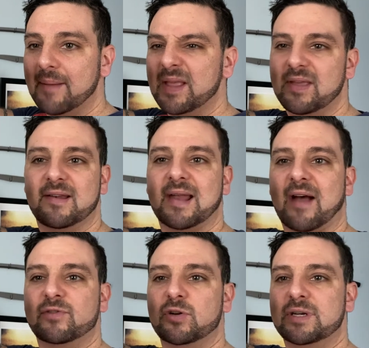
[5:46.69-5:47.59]
I mean, these
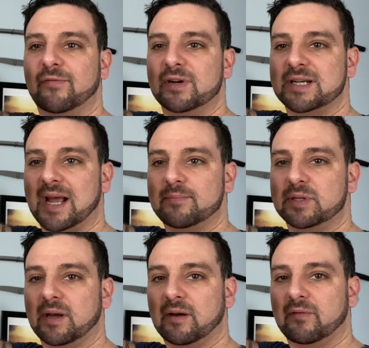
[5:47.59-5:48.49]
have two different
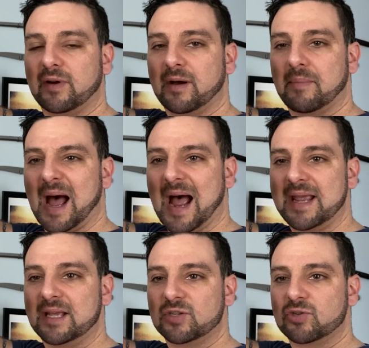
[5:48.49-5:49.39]
types of eye
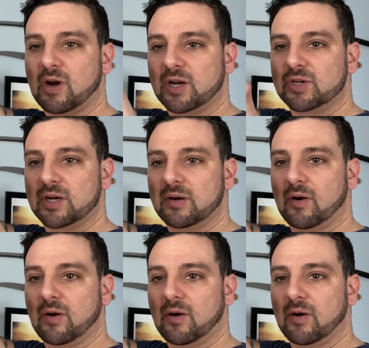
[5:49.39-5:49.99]
construction,